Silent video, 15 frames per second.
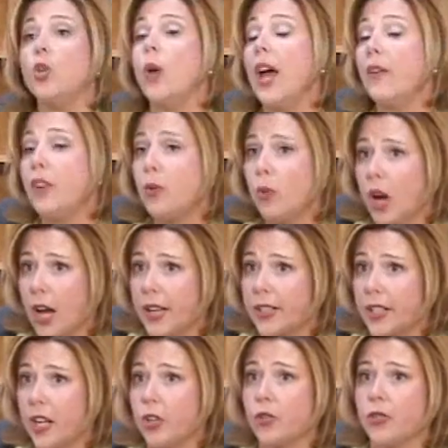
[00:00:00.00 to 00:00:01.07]
You have a
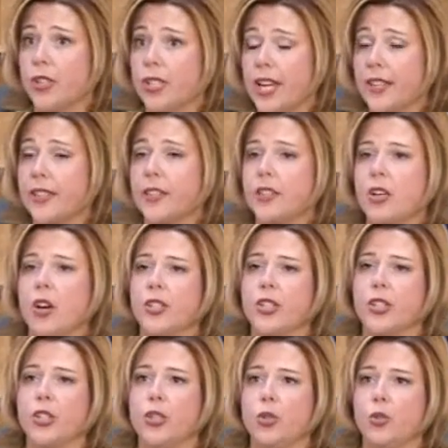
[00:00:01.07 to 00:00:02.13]
right under the Texas
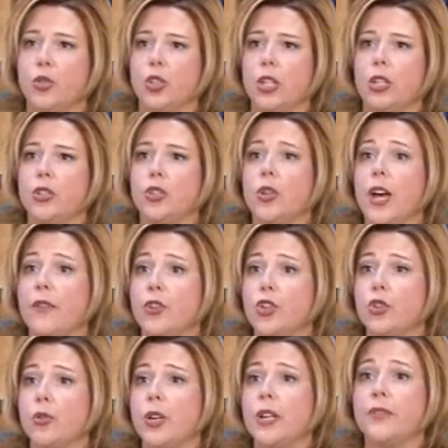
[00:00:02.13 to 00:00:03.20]
Constitution to have a
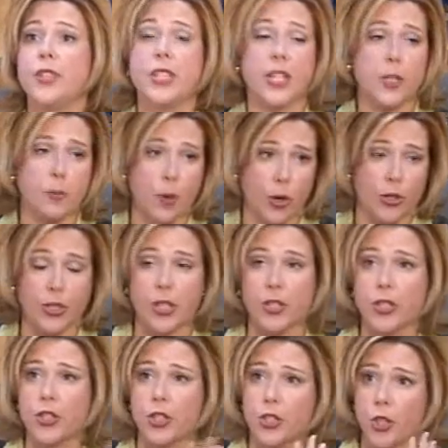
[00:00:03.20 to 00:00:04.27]
jury of six
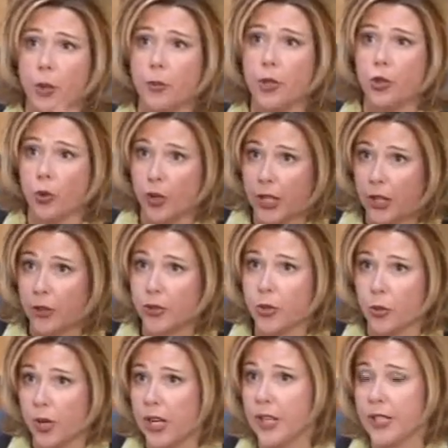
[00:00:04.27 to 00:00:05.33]
persons determine your guilt
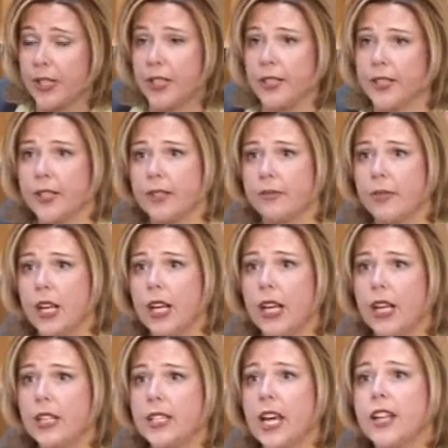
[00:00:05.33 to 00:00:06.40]
or innocence.
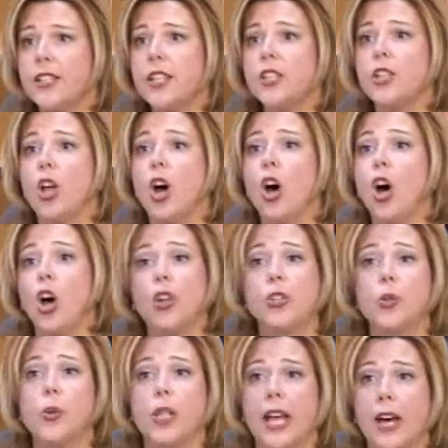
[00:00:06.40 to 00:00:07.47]
Texas law
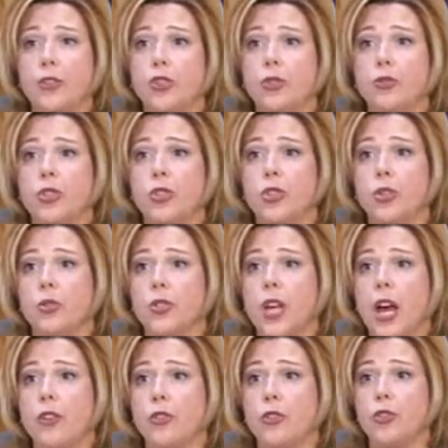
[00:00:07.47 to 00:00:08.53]
also allows you to choose
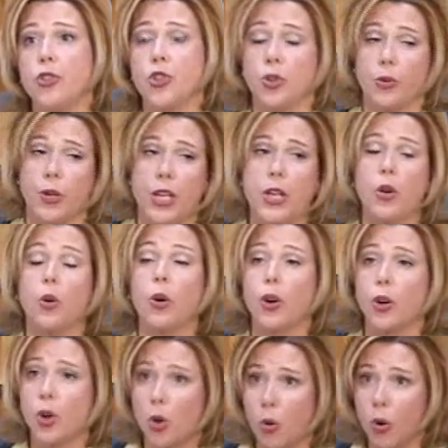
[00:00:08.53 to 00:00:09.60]
either the jury or
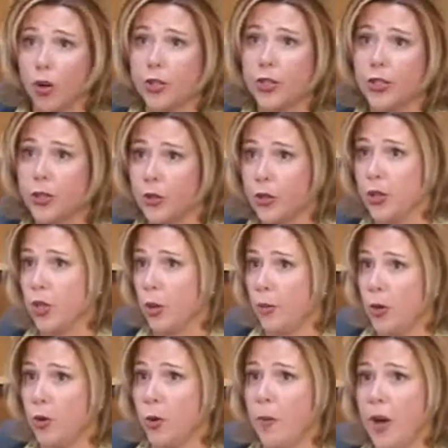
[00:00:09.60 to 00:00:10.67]
a court to
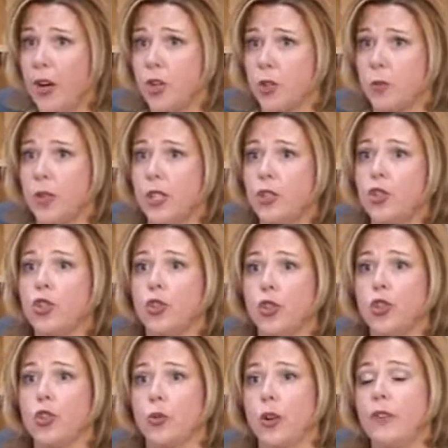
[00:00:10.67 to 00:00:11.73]
determine your punishment should
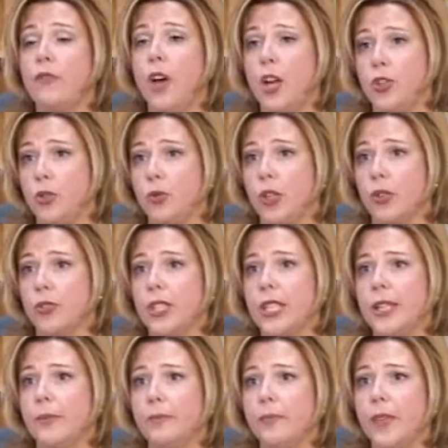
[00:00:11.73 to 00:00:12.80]
the jury find you
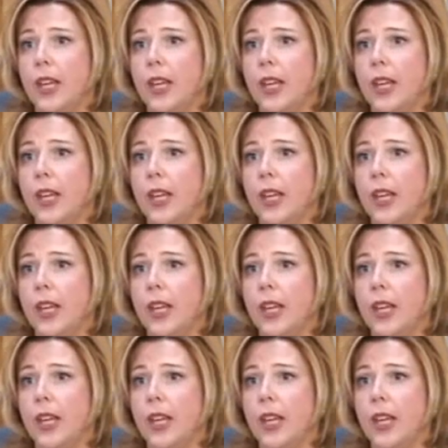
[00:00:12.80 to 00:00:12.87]
guilty.